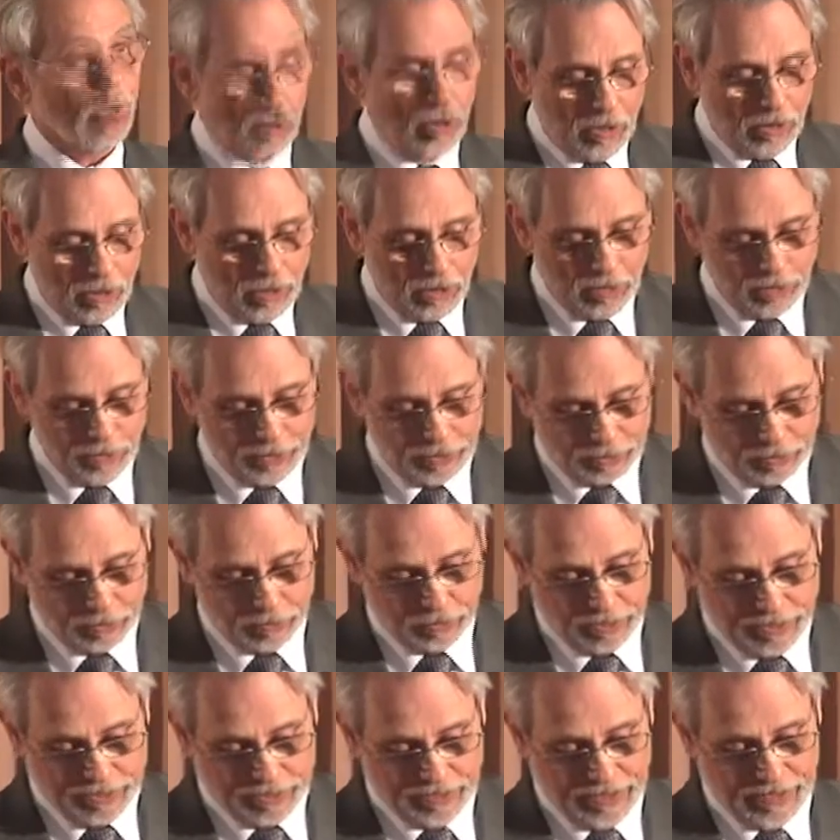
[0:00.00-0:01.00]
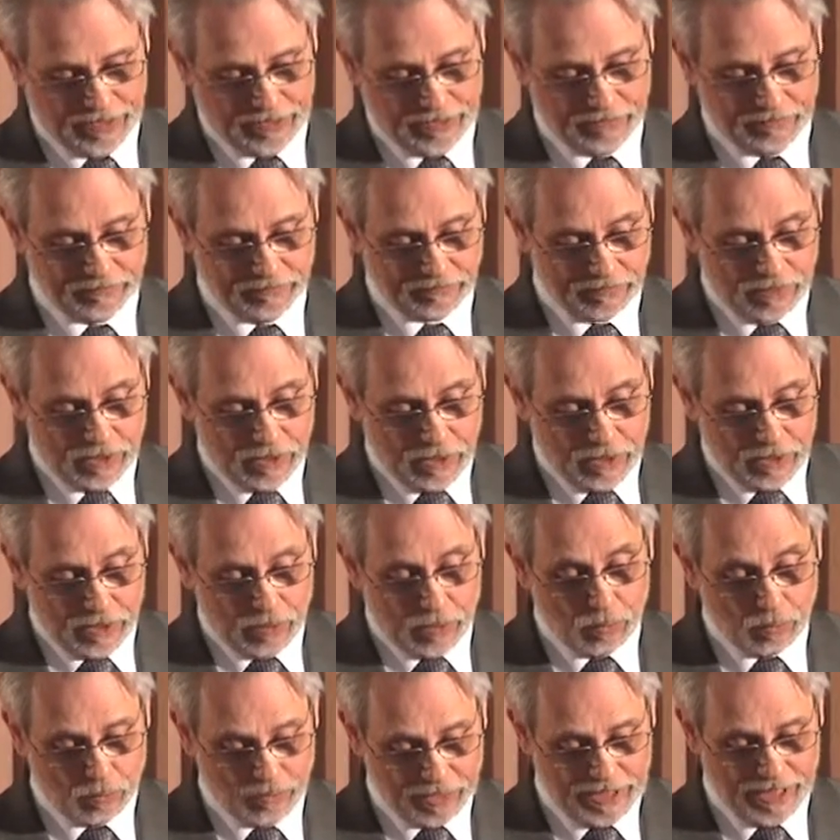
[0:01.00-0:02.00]
all the good things
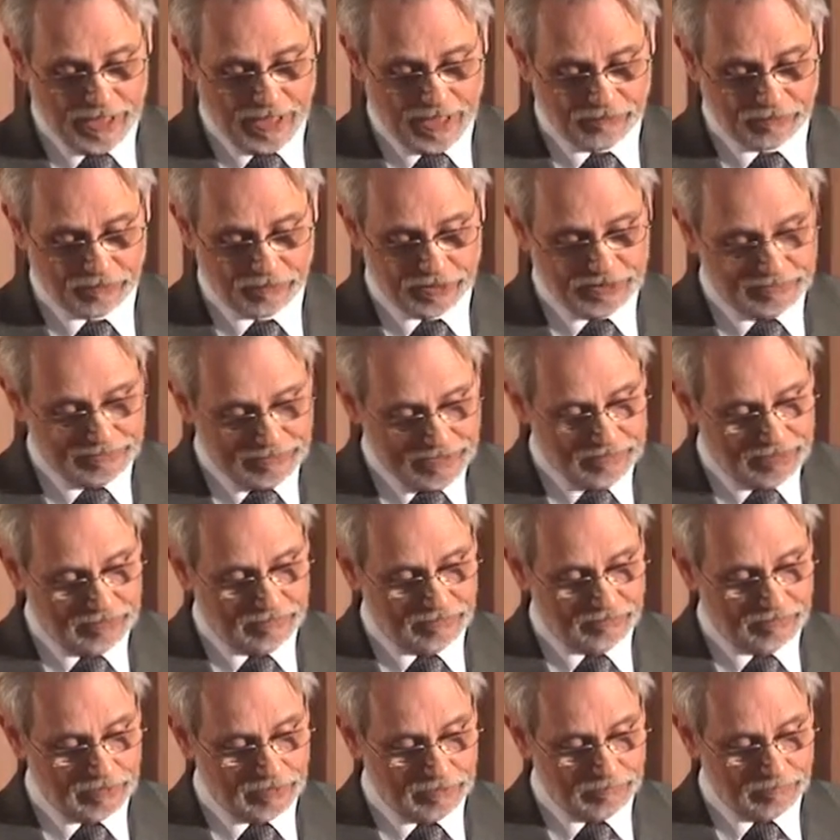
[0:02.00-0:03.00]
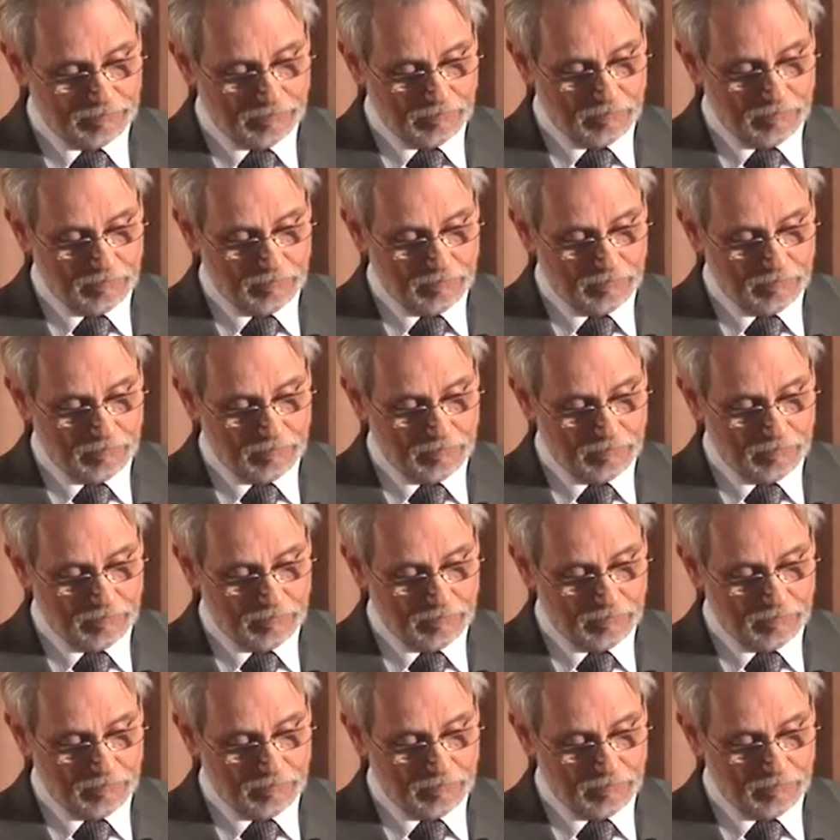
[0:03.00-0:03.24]
we have received,